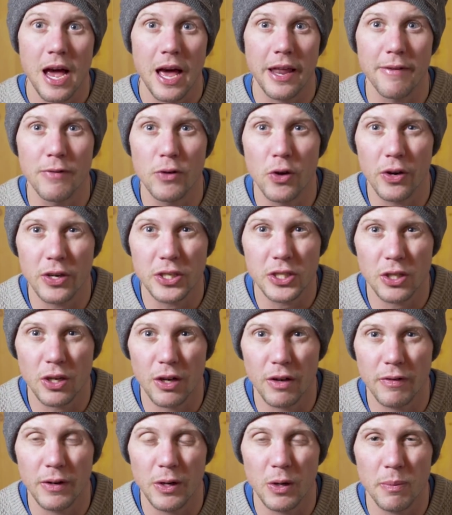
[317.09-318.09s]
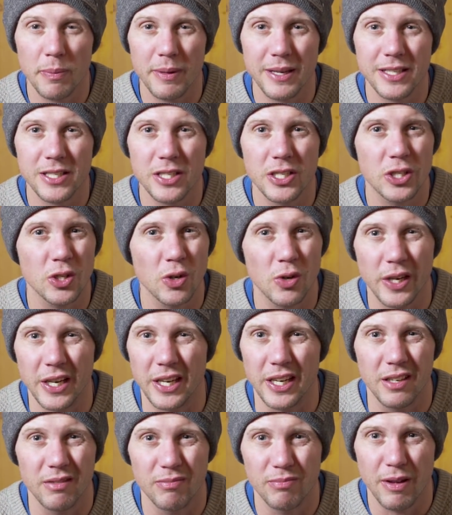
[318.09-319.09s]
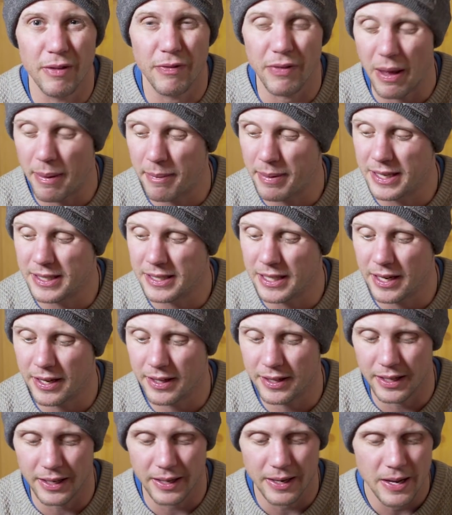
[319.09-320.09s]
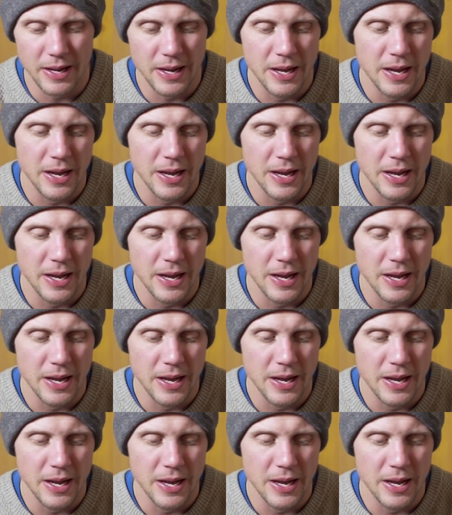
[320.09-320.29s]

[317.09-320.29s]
And they've gone sort of a little bit soggy, if that means anything.